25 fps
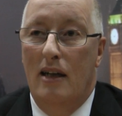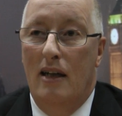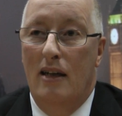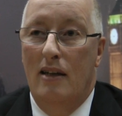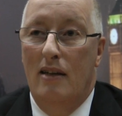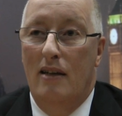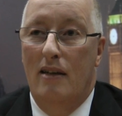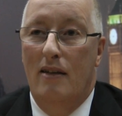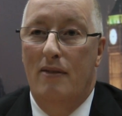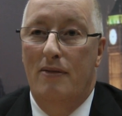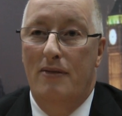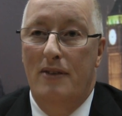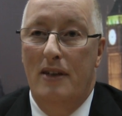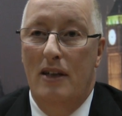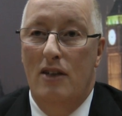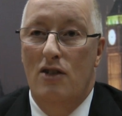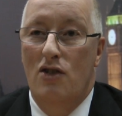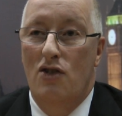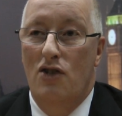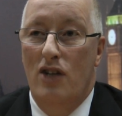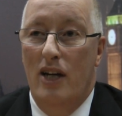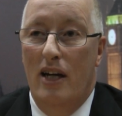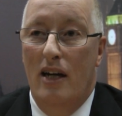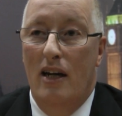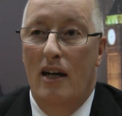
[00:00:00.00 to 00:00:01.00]
under the
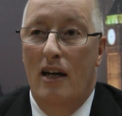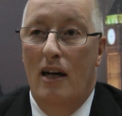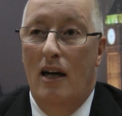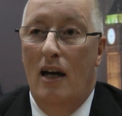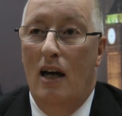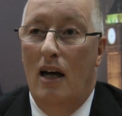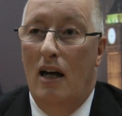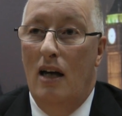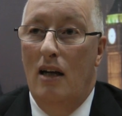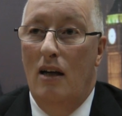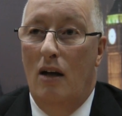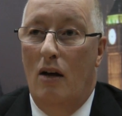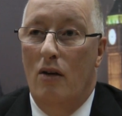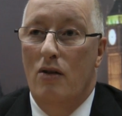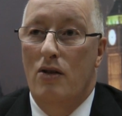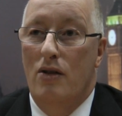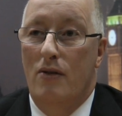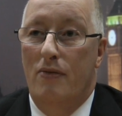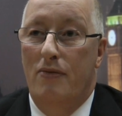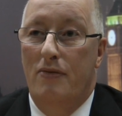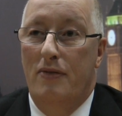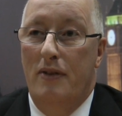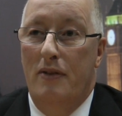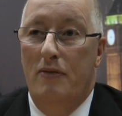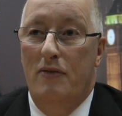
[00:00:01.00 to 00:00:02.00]
first year, a loss of
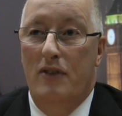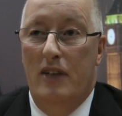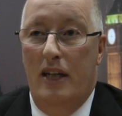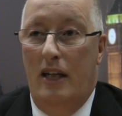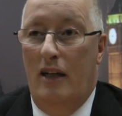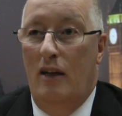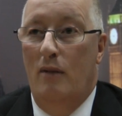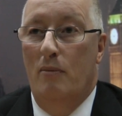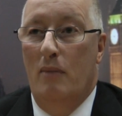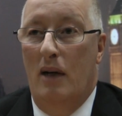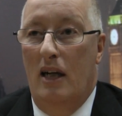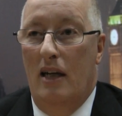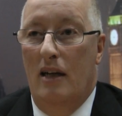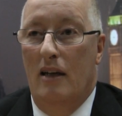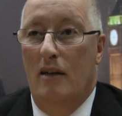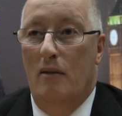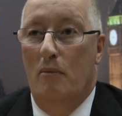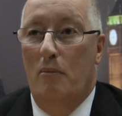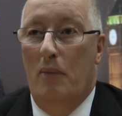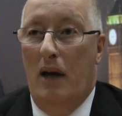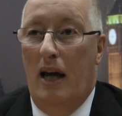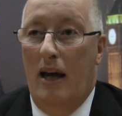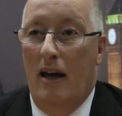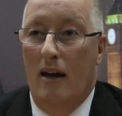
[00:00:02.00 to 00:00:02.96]
£15 million.